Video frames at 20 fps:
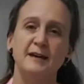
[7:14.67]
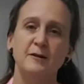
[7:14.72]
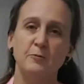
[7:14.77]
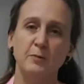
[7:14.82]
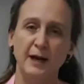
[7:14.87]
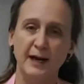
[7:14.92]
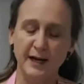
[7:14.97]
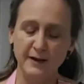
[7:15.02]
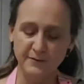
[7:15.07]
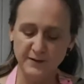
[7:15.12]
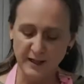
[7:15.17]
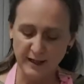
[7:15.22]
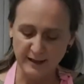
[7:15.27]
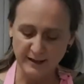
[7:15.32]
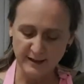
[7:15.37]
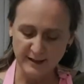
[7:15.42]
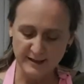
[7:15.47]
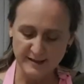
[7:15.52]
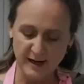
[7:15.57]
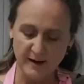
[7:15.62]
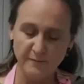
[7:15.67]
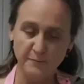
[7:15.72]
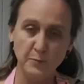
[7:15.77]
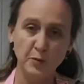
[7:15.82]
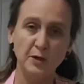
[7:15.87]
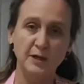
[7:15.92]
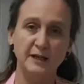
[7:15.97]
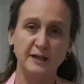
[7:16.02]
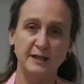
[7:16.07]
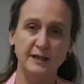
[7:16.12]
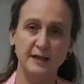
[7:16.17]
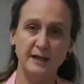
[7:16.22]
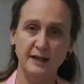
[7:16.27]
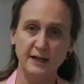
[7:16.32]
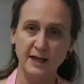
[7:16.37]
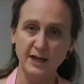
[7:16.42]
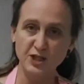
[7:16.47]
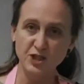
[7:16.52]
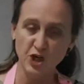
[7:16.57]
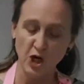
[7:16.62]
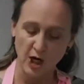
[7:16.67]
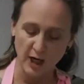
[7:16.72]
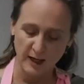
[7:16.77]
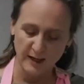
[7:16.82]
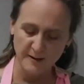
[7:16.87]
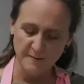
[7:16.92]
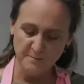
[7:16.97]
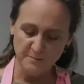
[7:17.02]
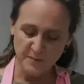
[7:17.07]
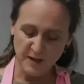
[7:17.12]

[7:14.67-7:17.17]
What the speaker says: what I've done is I've put it in a jar